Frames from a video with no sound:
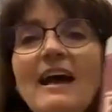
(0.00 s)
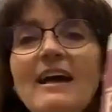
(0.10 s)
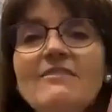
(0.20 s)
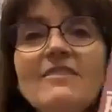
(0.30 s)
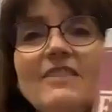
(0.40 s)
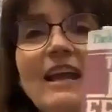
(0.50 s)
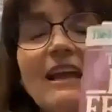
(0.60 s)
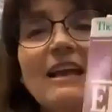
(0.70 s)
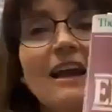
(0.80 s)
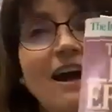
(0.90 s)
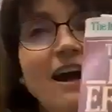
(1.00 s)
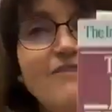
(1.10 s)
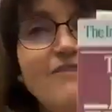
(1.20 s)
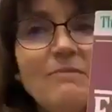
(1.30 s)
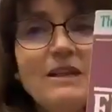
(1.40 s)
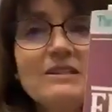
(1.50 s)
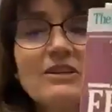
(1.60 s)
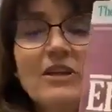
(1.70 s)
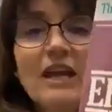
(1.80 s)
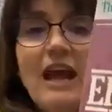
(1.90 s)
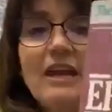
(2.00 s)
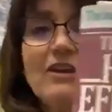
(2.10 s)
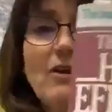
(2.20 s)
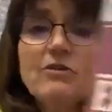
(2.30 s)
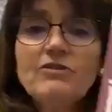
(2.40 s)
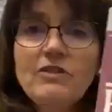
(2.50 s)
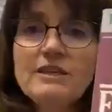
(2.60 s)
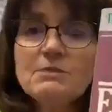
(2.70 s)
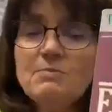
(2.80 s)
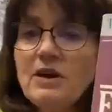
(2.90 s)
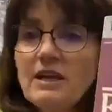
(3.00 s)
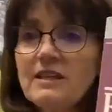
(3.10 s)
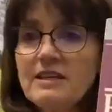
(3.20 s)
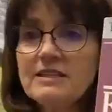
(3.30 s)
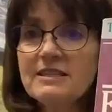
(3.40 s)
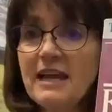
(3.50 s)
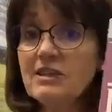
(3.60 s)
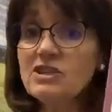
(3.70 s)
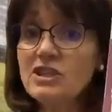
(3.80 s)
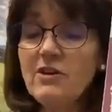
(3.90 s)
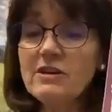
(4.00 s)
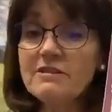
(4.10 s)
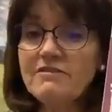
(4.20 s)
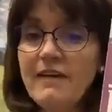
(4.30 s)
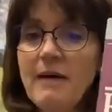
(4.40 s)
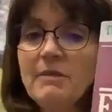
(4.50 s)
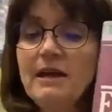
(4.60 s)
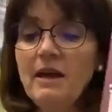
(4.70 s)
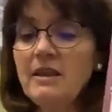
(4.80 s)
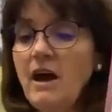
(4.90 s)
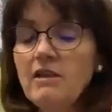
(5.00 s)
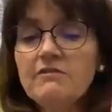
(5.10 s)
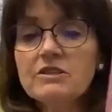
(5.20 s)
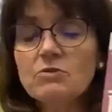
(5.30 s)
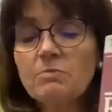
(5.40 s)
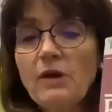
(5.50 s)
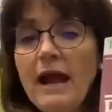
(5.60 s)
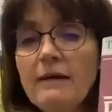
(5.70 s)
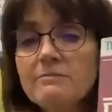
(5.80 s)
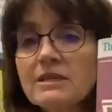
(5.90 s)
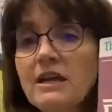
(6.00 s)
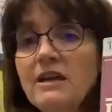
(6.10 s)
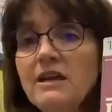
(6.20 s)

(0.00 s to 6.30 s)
I think our family is going to kind of go through this book this next year as a family. And all of us will perhaps